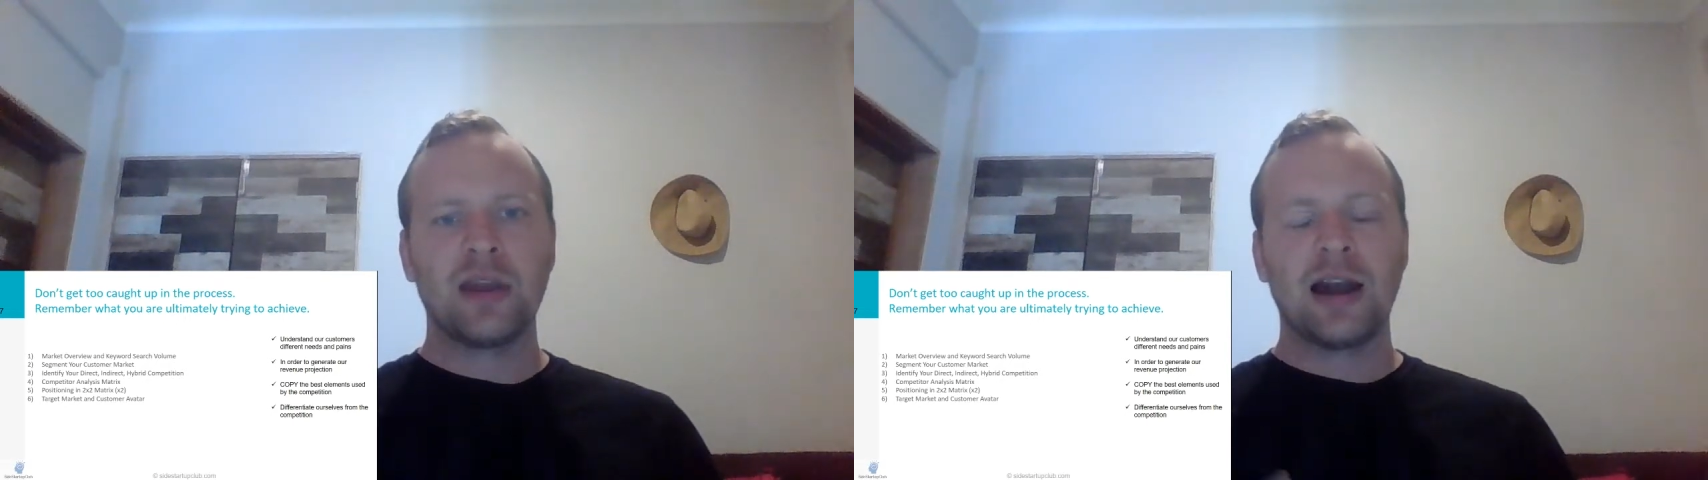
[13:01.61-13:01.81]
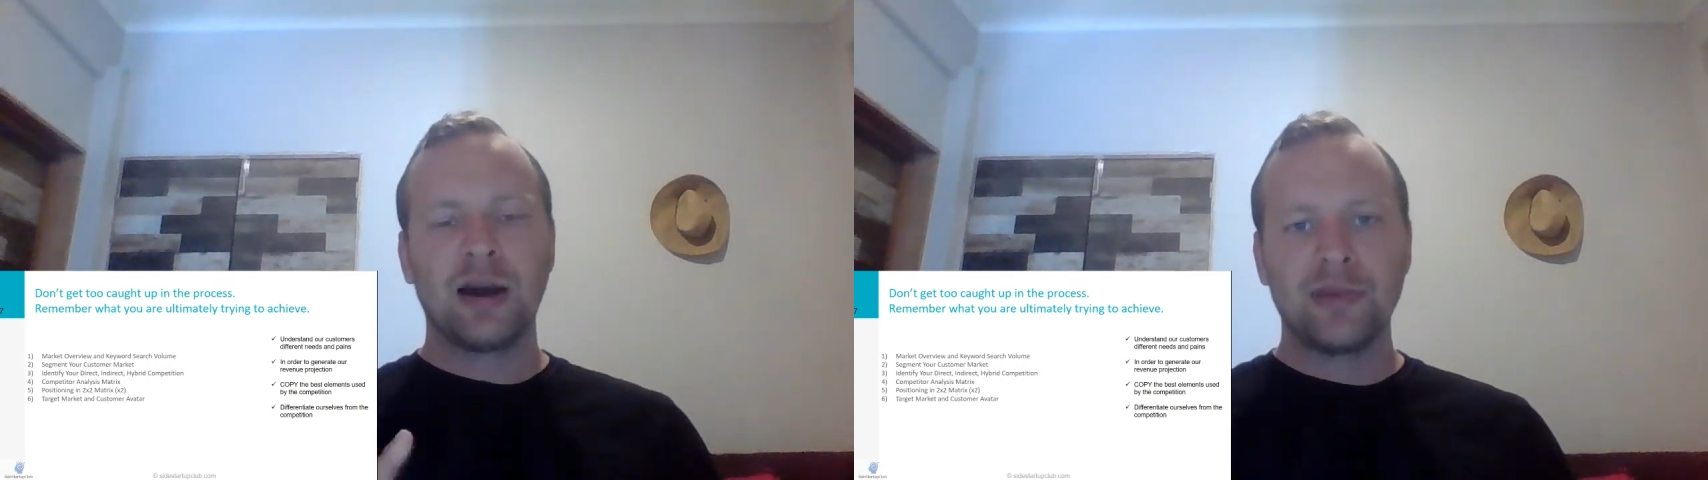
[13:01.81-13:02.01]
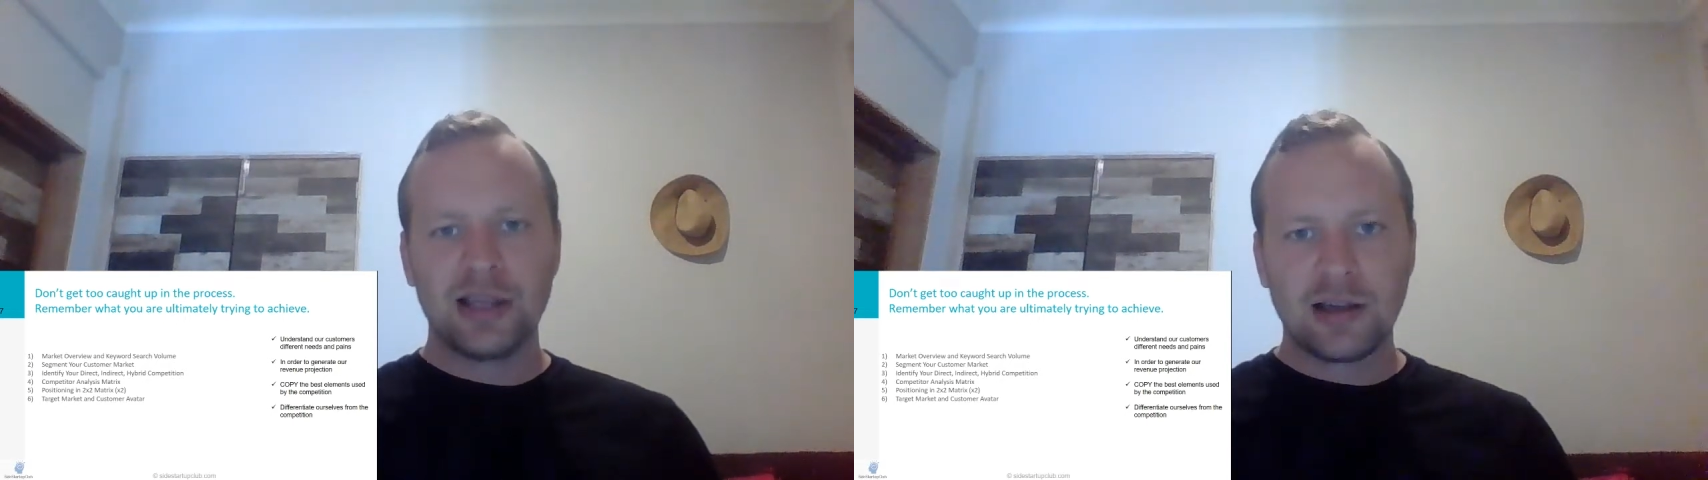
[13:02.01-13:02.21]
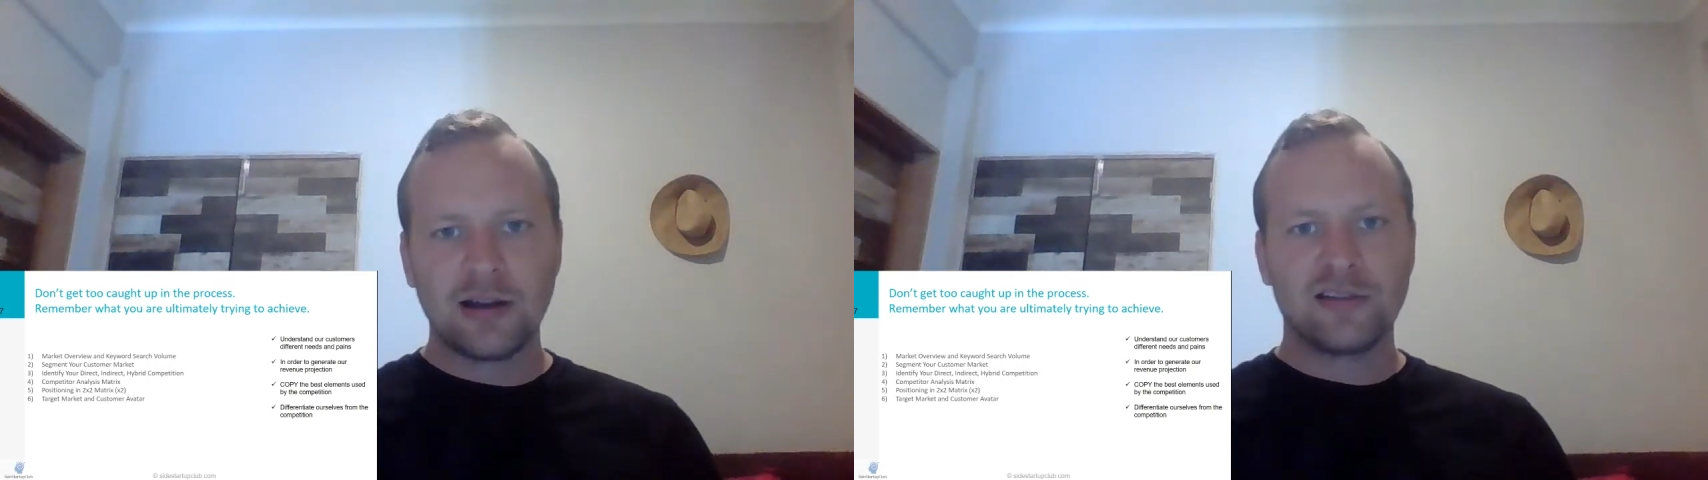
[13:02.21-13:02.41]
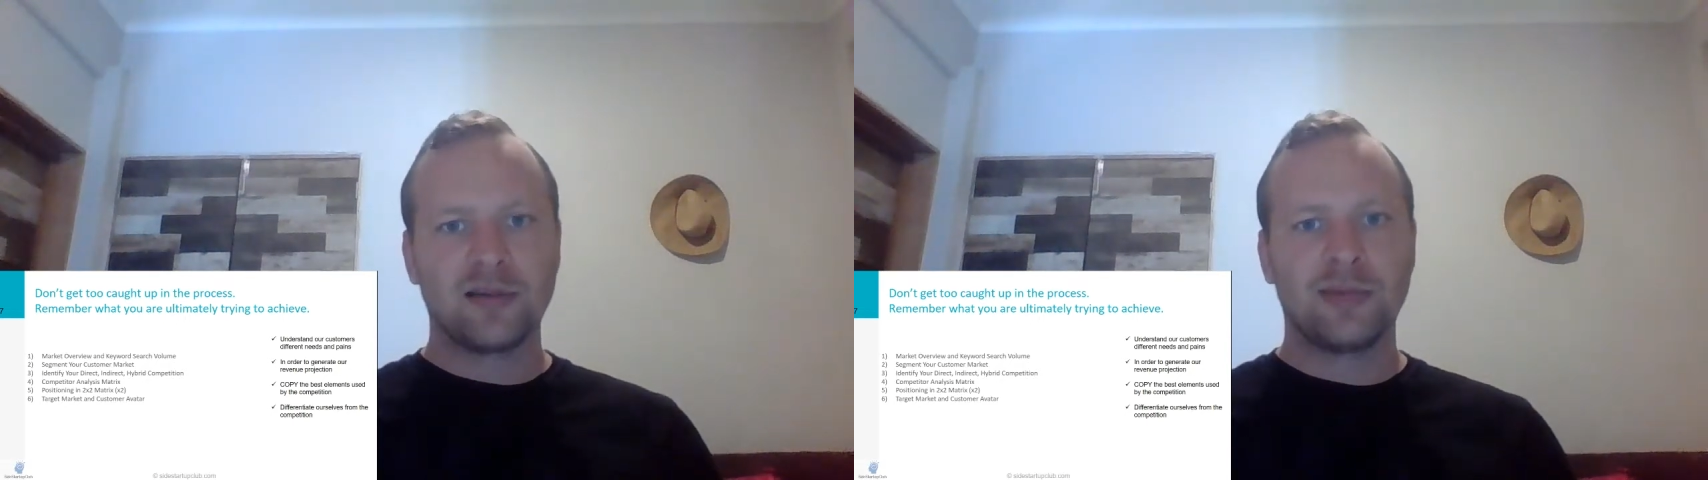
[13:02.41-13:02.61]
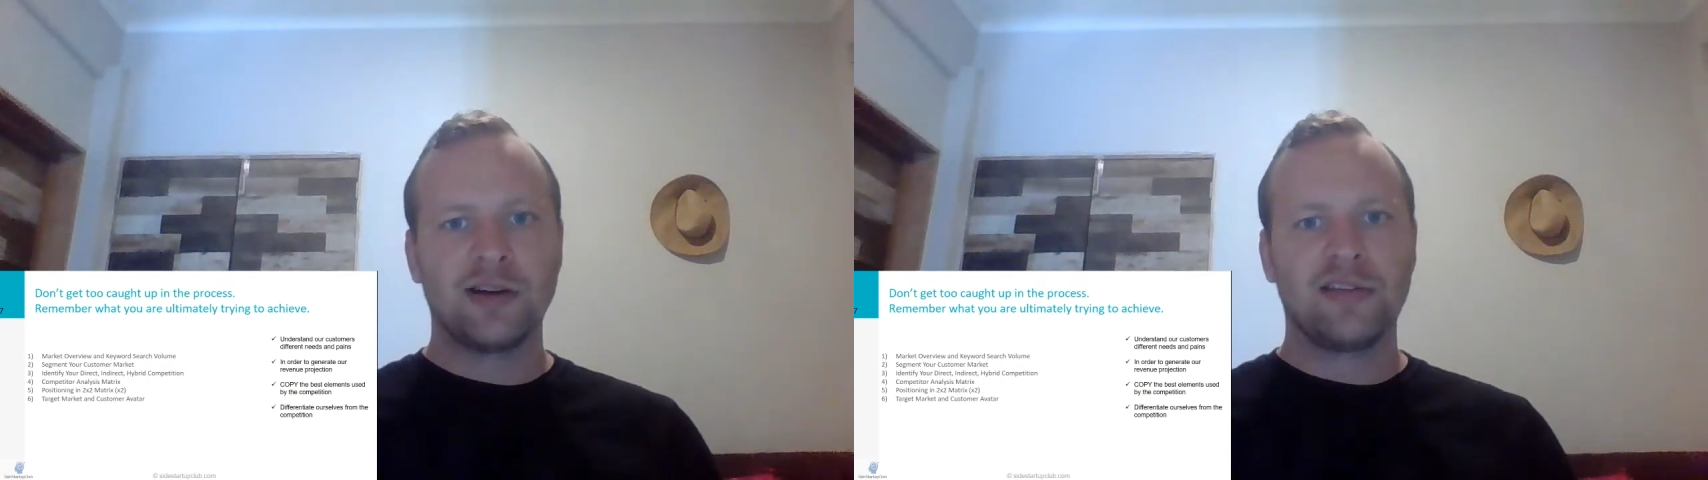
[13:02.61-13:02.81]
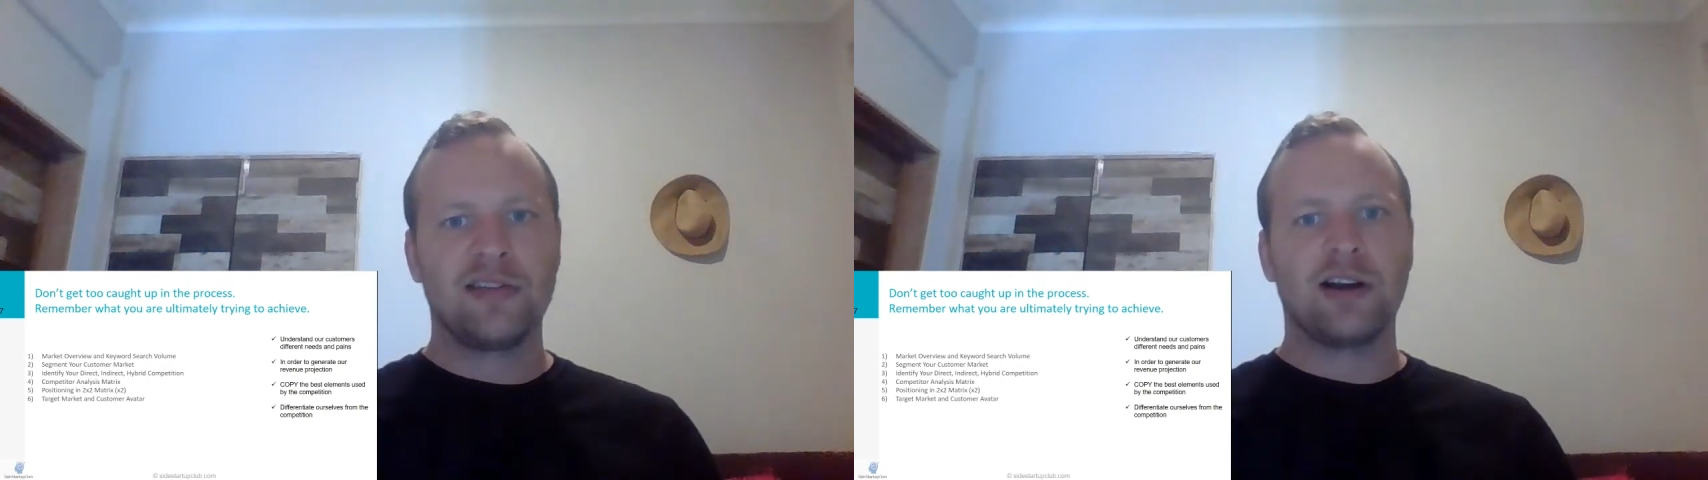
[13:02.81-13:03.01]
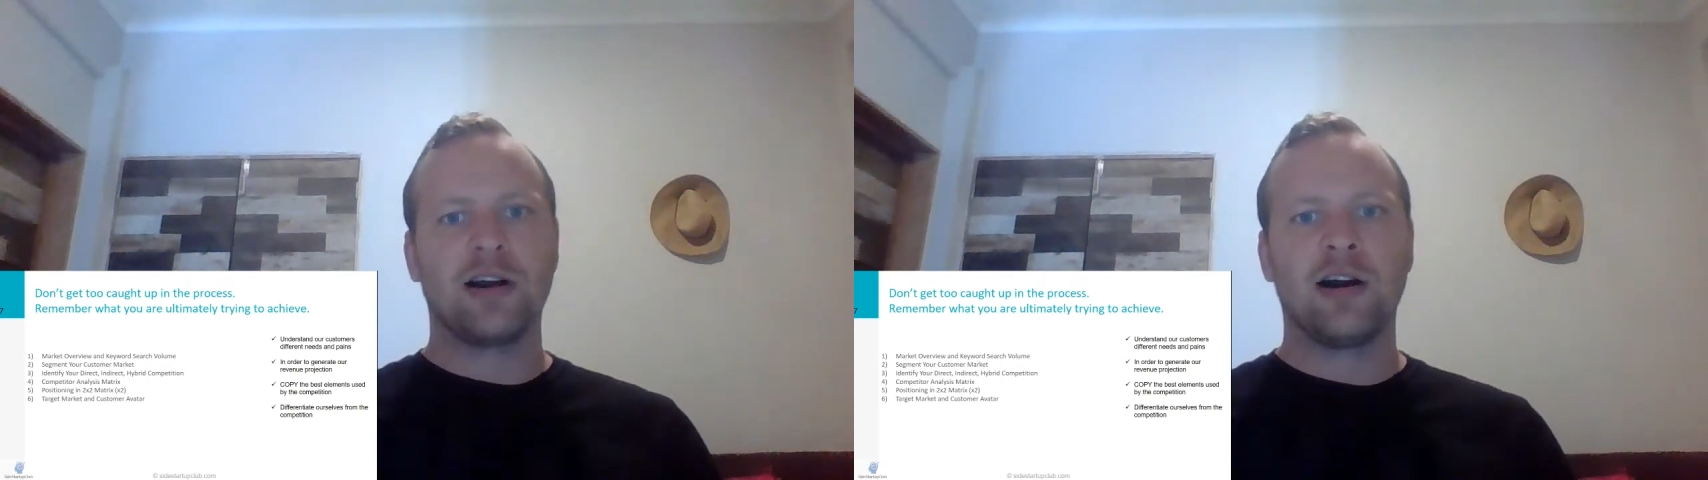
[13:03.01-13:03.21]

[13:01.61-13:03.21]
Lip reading: how many customers there